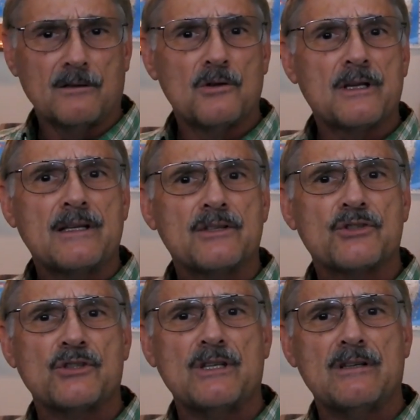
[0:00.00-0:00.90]
looking to
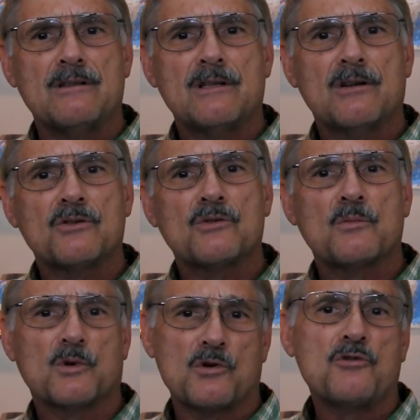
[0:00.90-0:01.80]
see, you know,
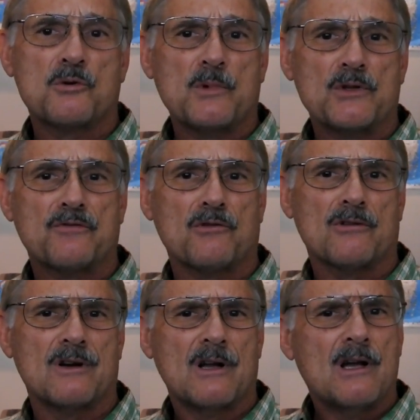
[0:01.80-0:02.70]
some accoutrements
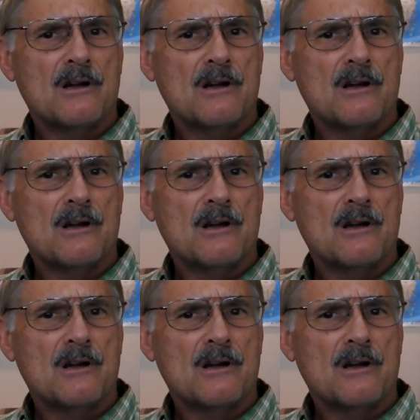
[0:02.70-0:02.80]
for